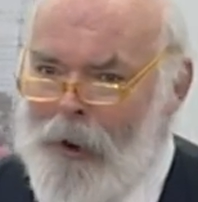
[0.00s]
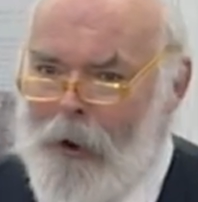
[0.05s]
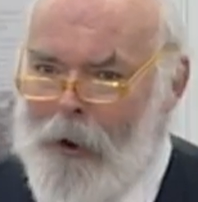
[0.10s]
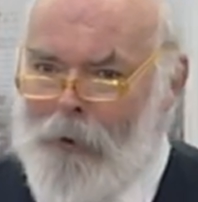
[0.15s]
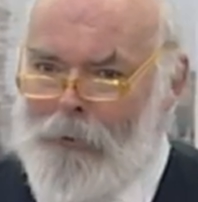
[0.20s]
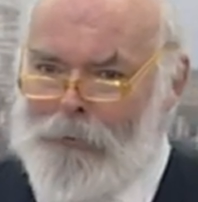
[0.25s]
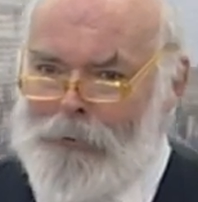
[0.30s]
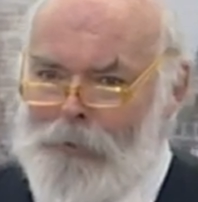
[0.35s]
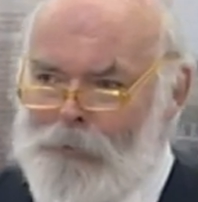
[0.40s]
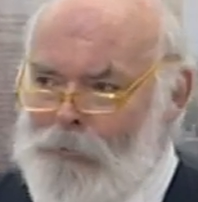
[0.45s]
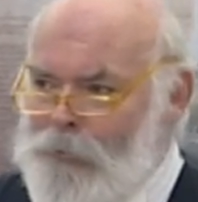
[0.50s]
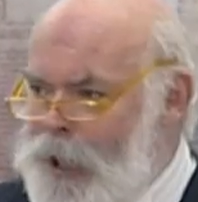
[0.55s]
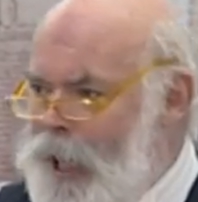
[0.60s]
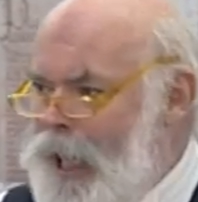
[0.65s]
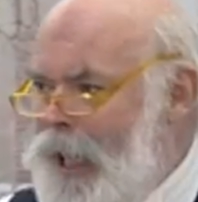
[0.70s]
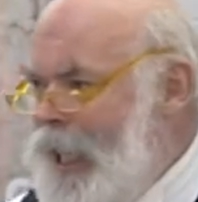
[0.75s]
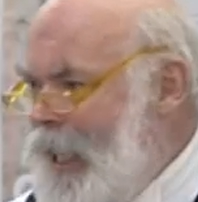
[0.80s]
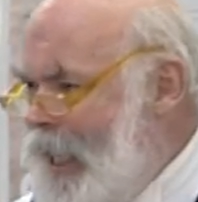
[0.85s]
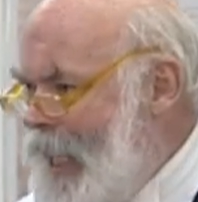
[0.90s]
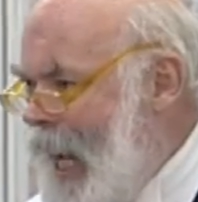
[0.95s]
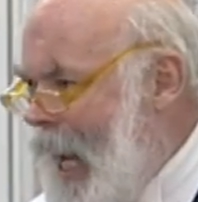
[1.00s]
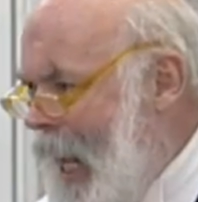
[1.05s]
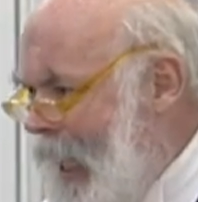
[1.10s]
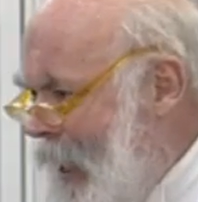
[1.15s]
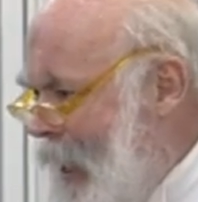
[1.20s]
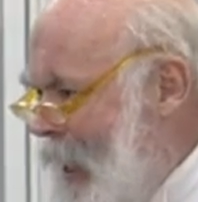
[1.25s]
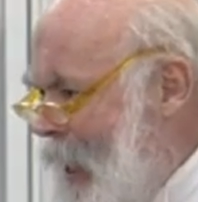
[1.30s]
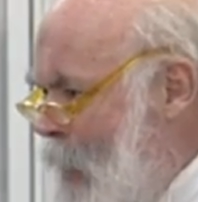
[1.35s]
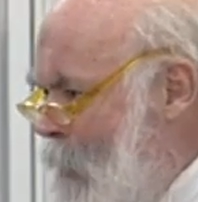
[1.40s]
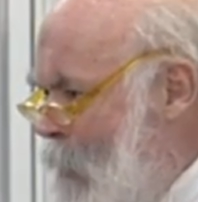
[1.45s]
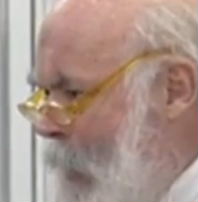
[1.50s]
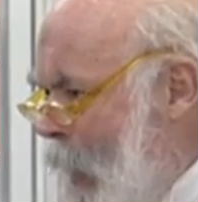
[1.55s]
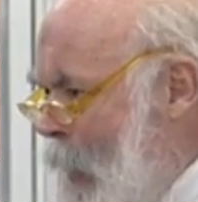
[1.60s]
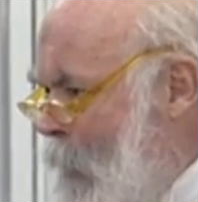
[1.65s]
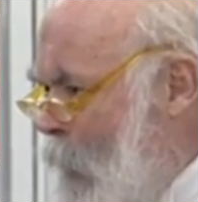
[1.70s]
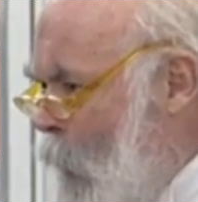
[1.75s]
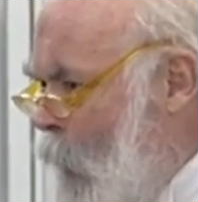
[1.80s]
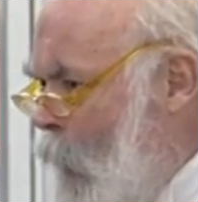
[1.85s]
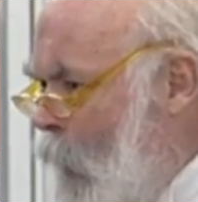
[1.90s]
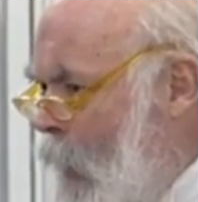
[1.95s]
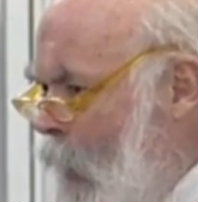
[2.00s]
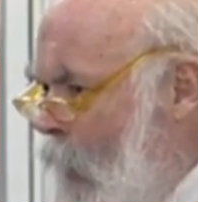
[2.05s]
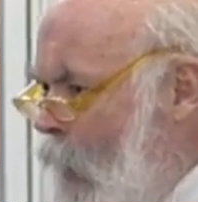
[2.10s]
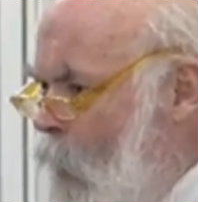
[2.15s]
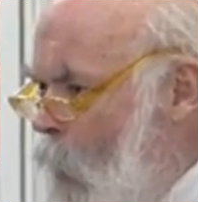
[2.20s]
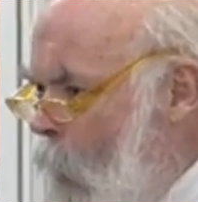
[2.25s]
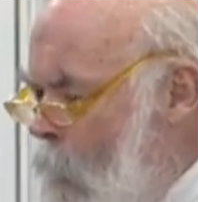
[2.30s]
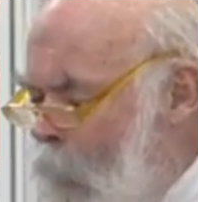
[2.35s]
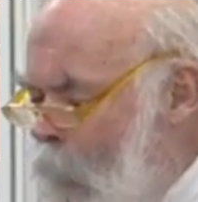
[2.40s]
of really talented people who are